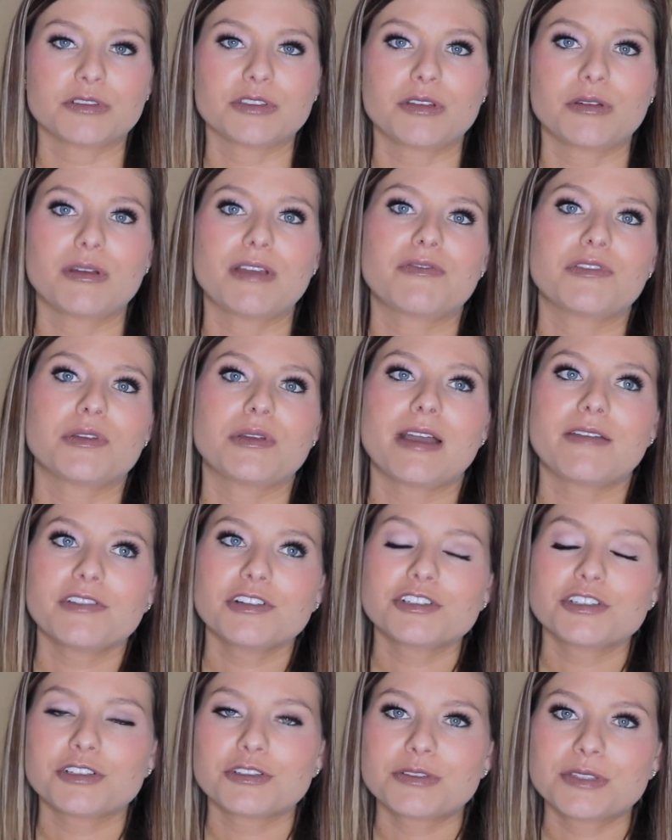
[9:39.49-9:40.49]
So if you
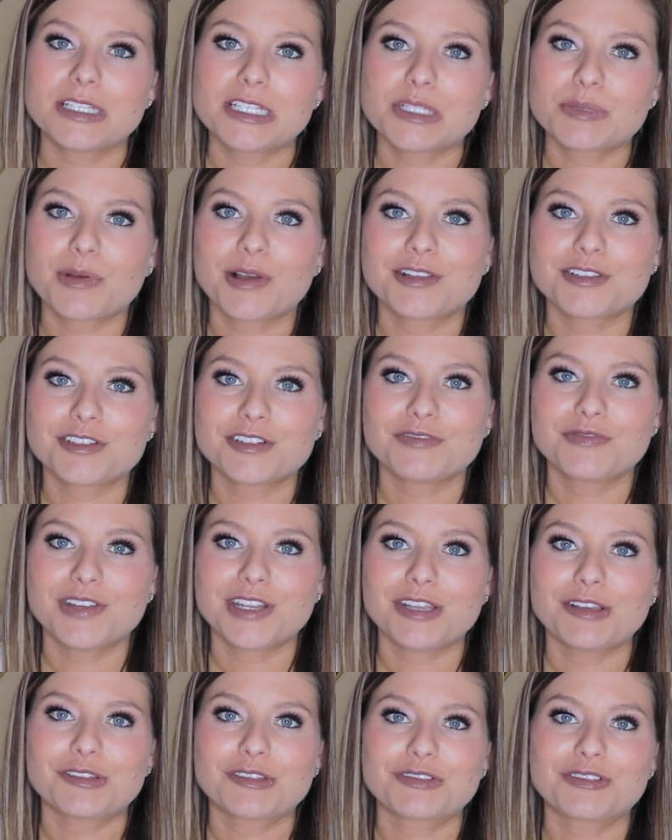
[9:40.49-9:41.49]
ever do see sponsored
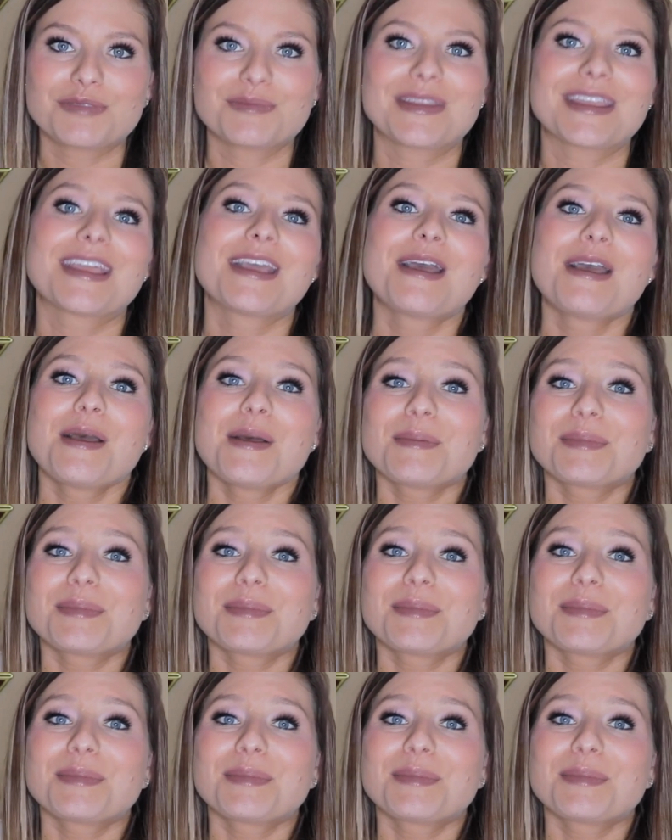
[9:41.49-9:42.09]
videos from me,